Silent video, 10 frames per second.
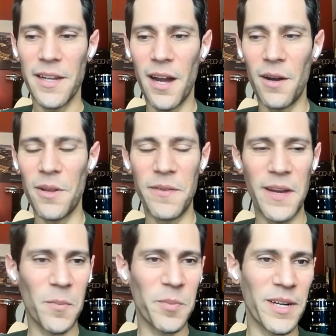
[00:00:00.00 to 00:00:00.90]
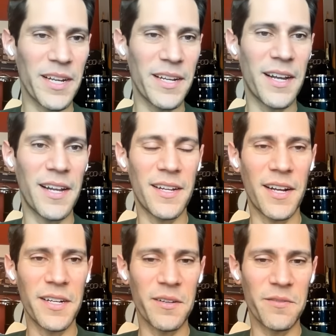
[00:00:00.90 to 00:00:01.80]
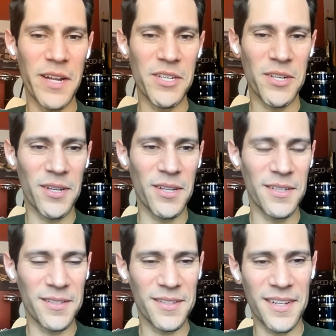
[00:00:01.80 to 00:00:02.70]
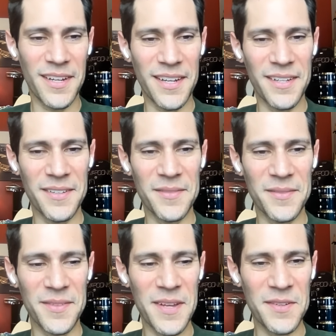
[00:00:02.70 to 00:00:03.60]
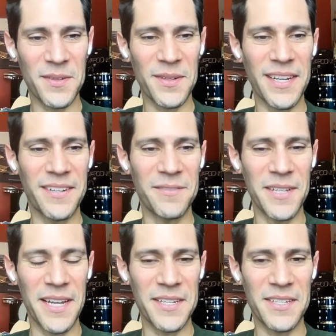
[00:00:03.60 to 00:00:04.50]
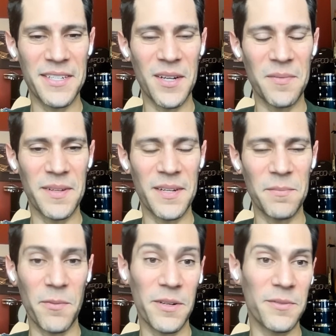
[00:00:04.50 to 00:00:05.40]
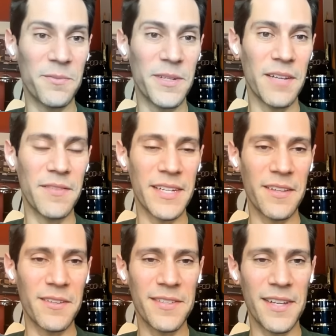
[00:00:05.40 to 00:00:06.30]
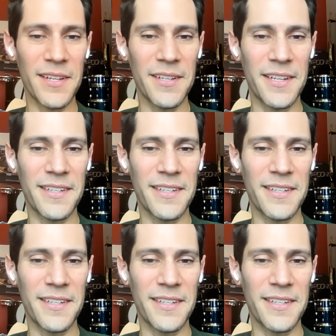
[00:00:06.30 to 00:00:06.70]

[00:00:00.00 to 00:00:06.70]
No, we've had a pretty unconventional history and relationship, but we live together still.